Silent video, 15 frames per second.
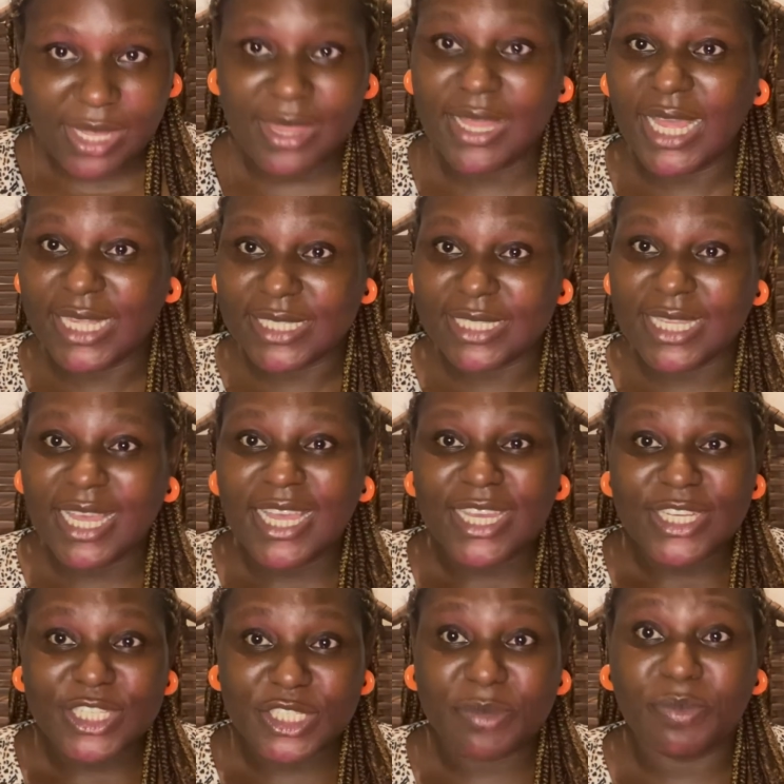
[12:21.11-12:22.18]
that
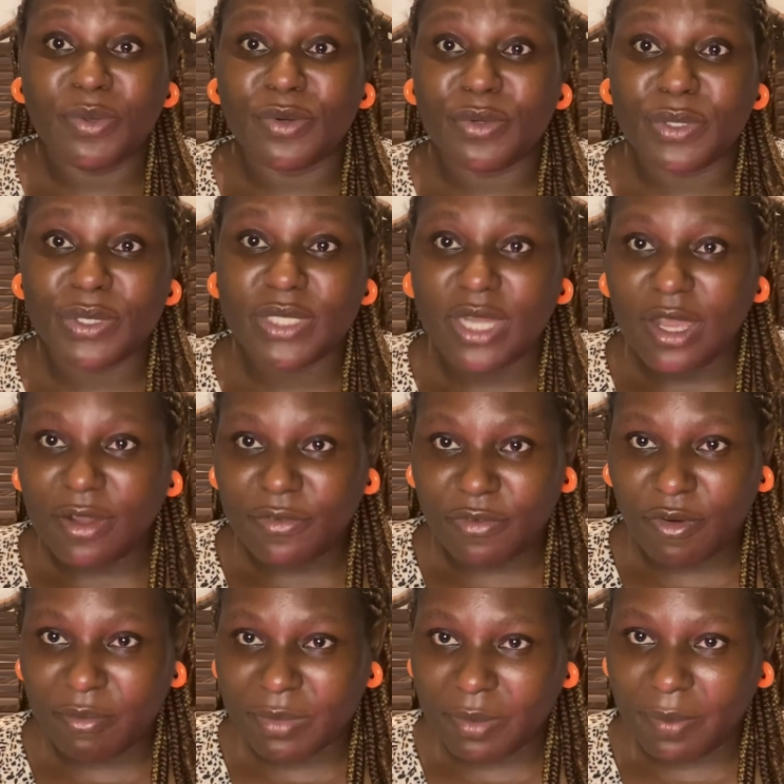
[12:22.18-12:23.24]
she borrowed
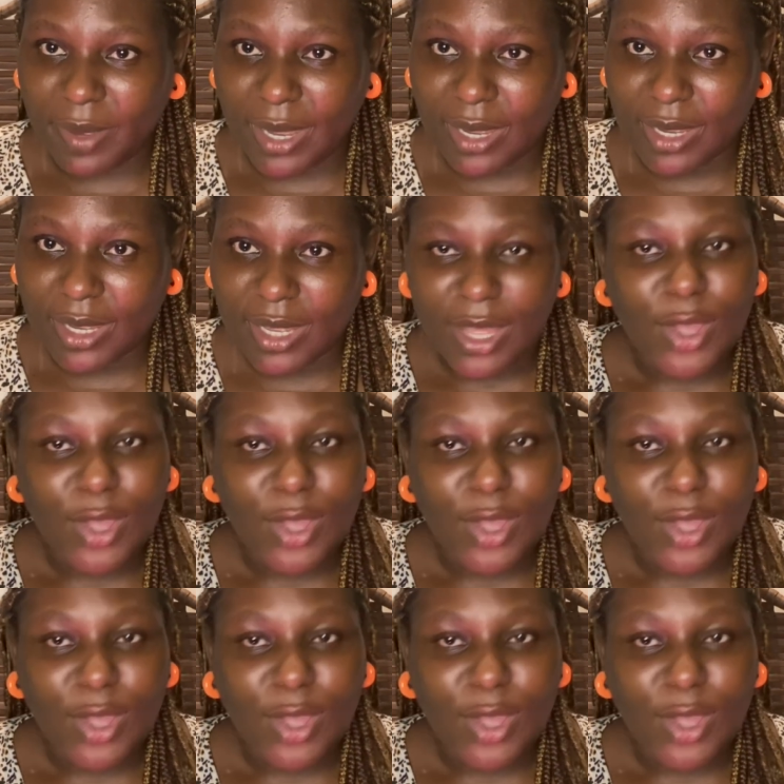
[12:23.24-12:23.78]
from the bank.